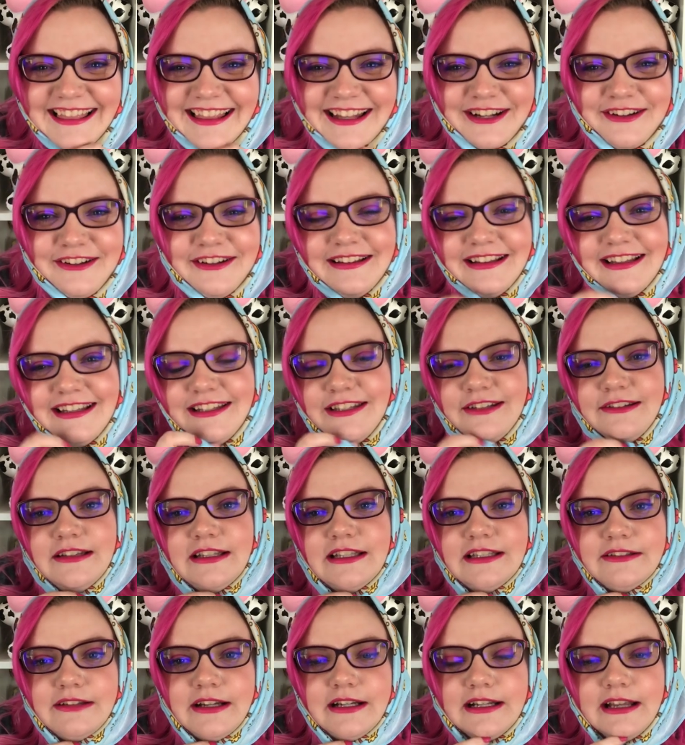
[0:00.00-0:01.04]
literally do
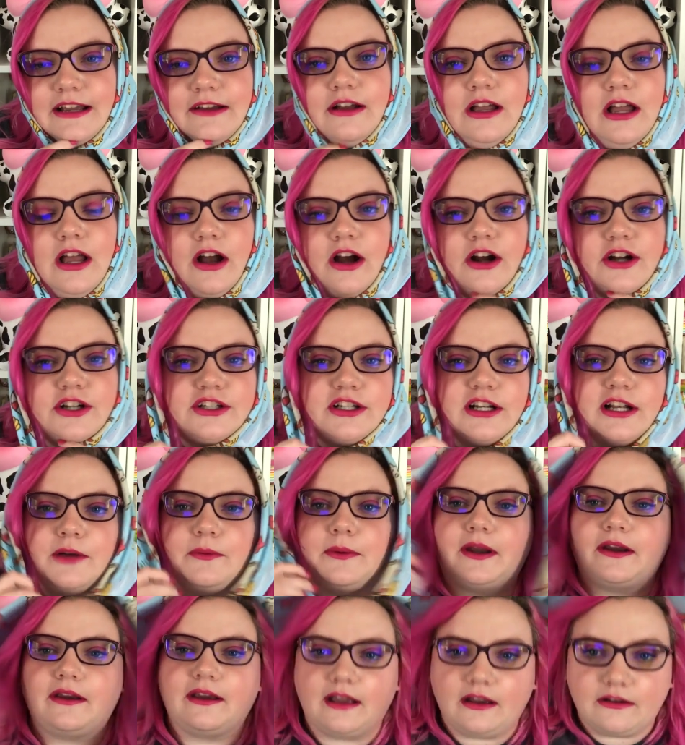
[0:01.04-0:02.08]
this right now? Or should I
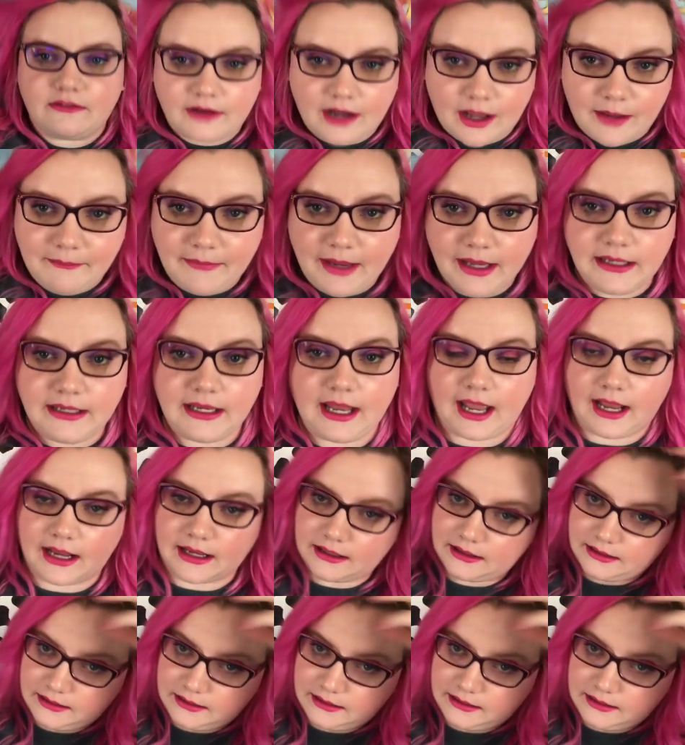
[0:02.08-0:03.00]
wear it around my neck?